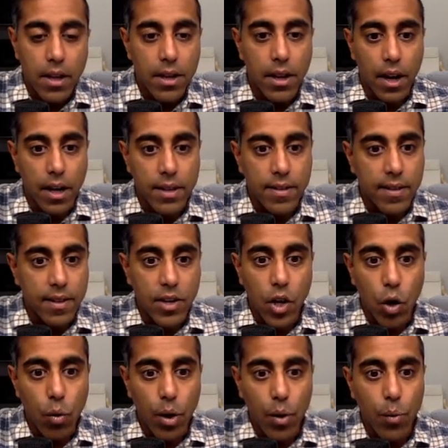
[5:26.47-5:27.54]
not
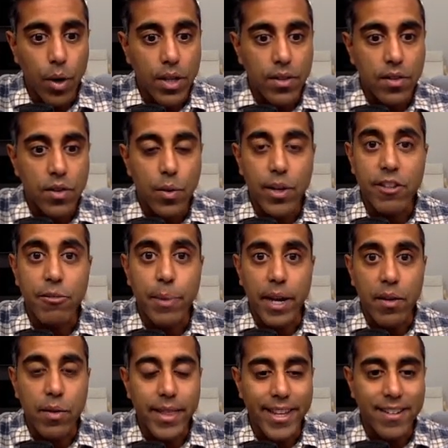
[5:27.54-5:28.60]
knowing what to
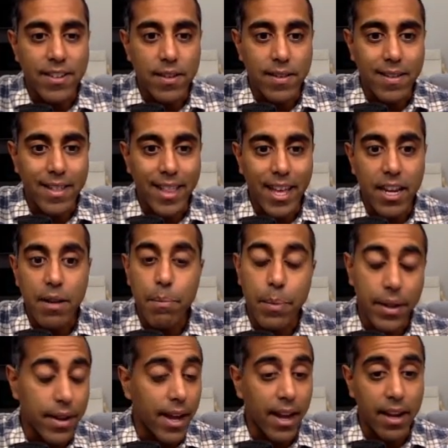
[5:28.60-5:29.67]
expect with that Chelsea lineup,
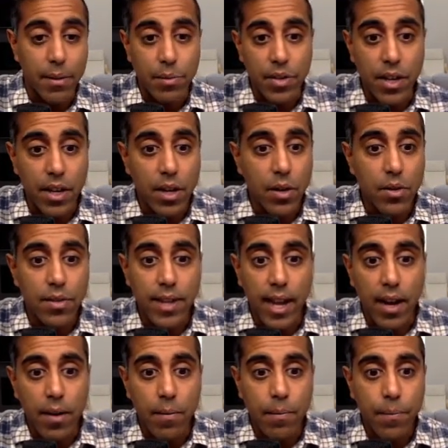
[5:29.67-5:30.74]
but Hakim Ziyech goes
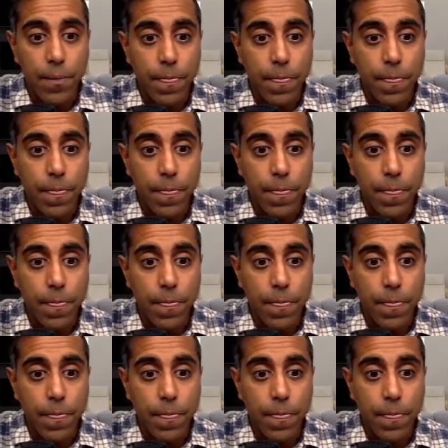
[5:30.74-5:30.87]
down.